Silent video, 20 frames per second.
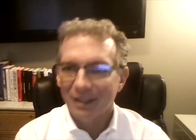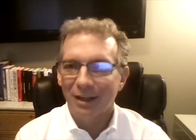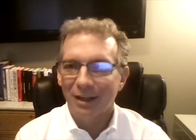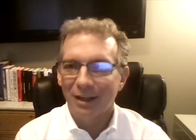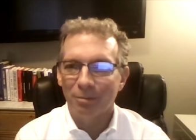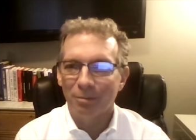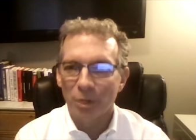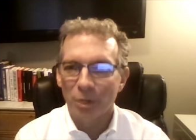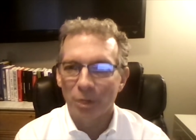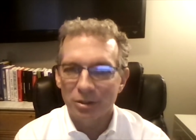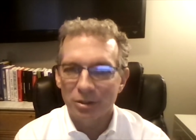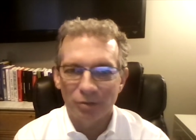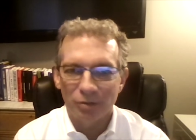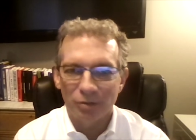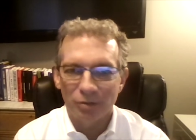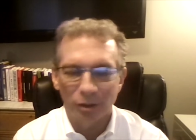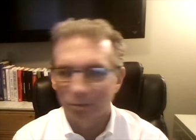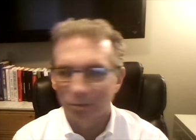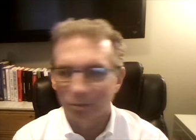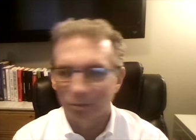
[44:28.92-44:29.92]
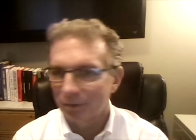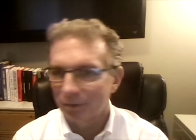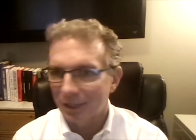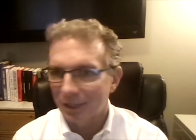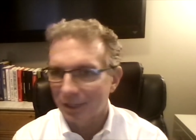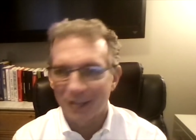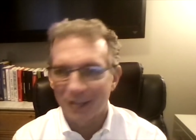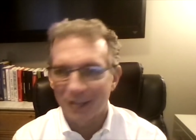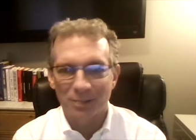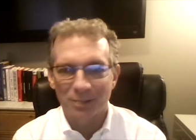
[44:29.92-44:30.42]
Most of your
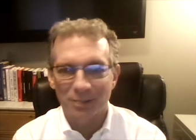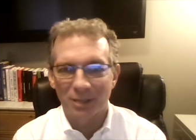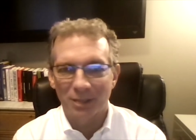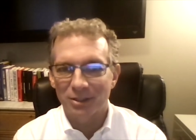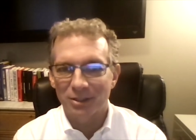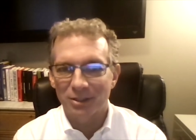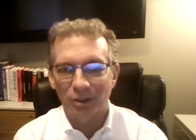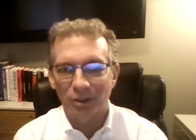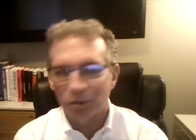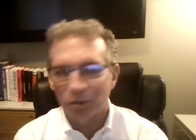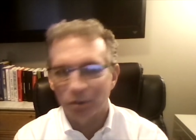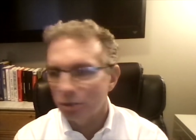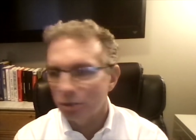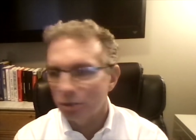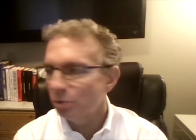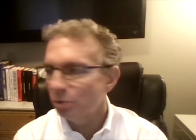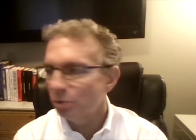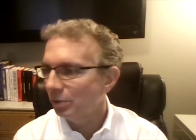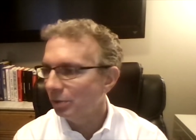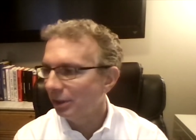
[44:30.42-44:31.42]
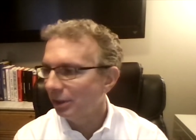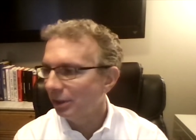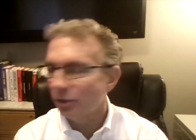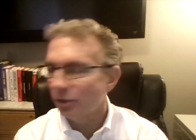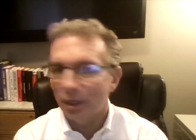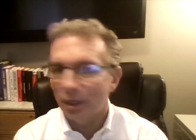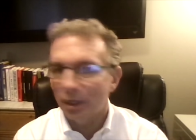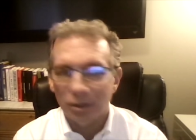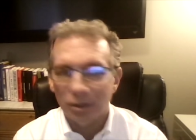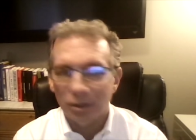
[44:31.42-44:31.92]
clients, I'm guessing, are new and
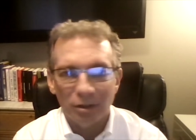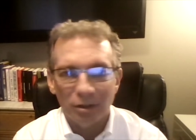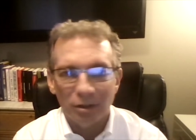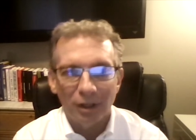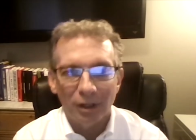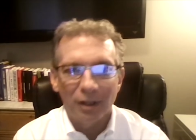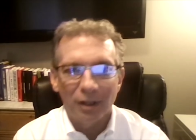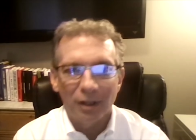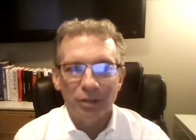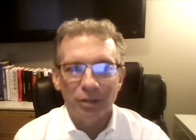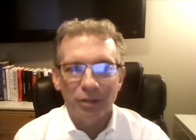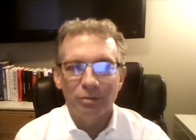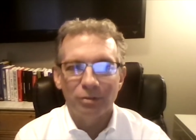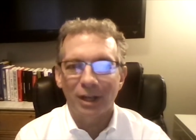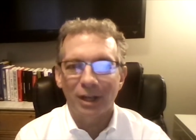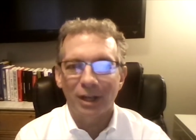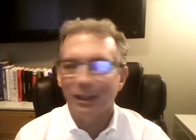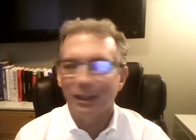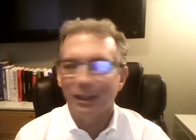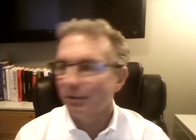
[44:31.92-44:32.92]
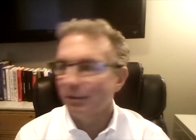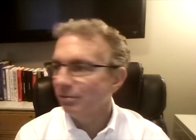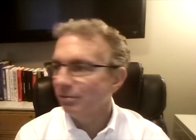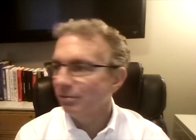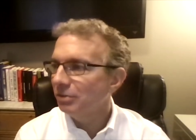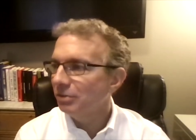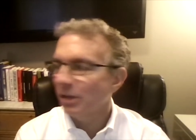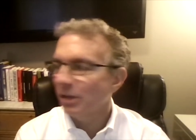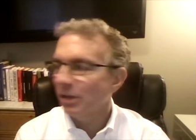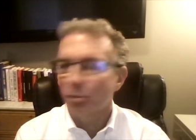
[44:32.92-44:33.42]
younger. You've got
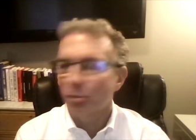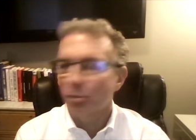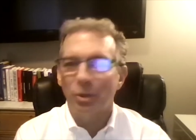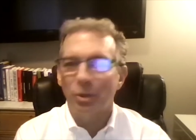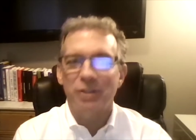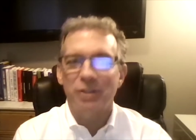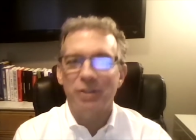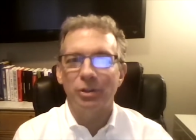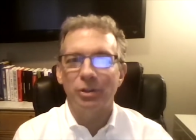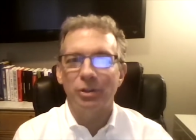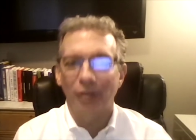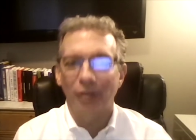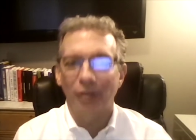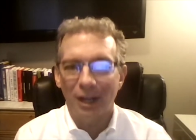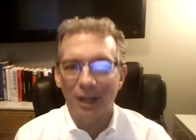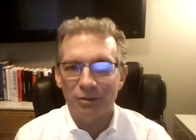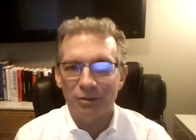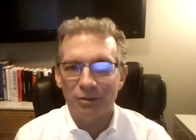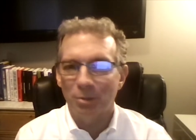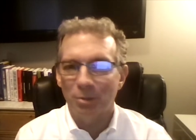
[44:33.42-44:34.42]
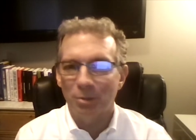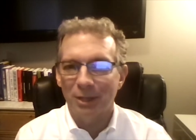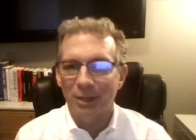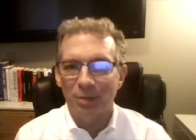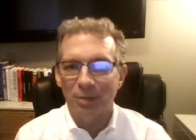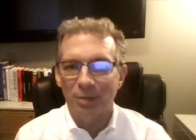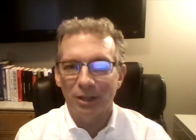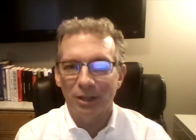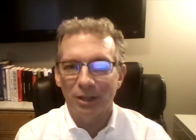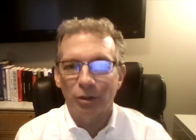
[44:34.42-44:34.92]
the rest of your life to make money.